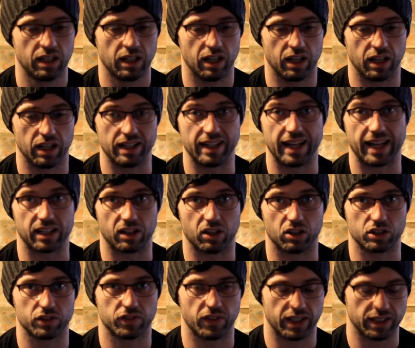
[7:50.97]
leg
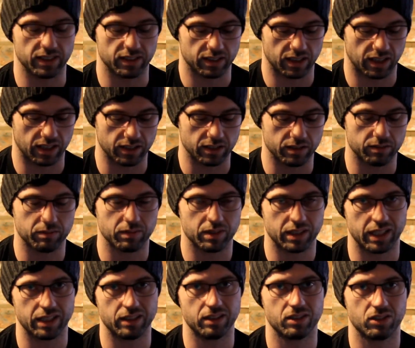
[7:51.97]
locks for inside.
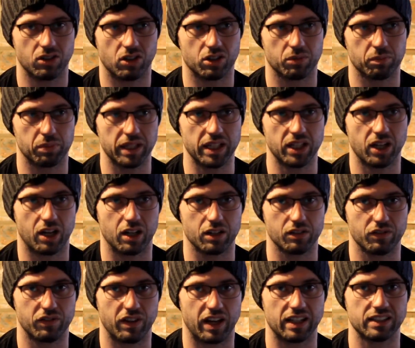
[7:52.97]
Again, not completely hard
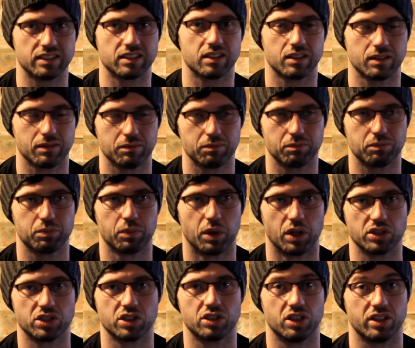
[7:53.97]
and fast, but
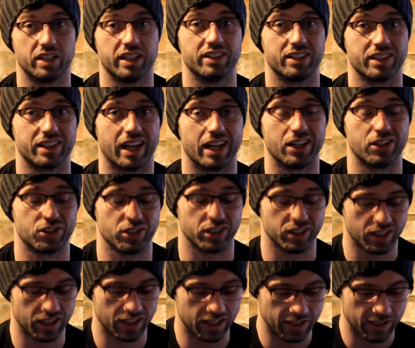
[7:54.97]
it's a good indication.
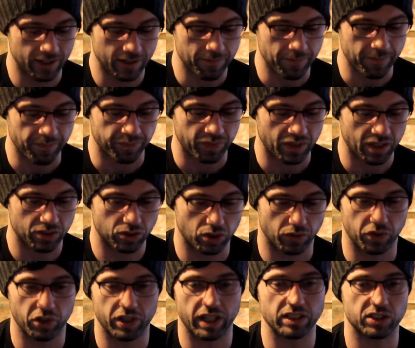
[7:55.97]
So
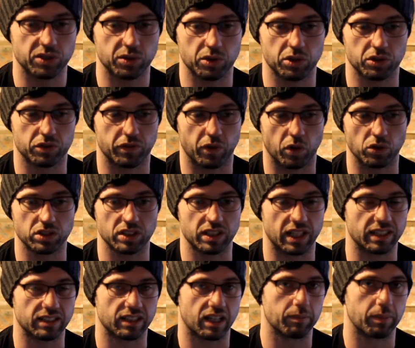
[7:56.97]
if you get someone who's forcing
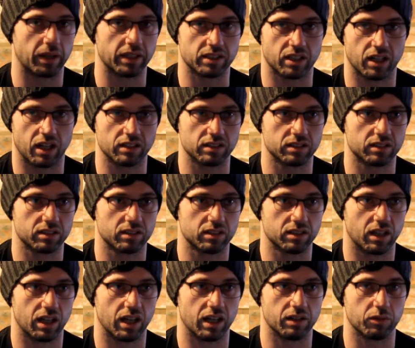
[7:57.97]
inside base guards
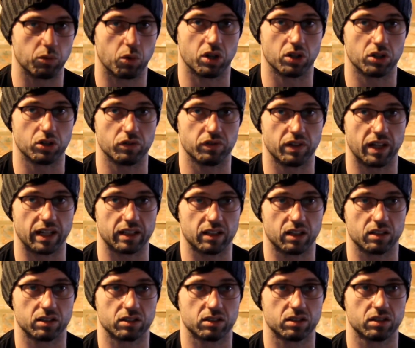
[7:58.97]
and want to do for leg
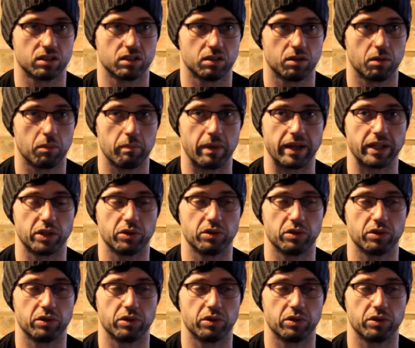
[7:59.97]
locks, make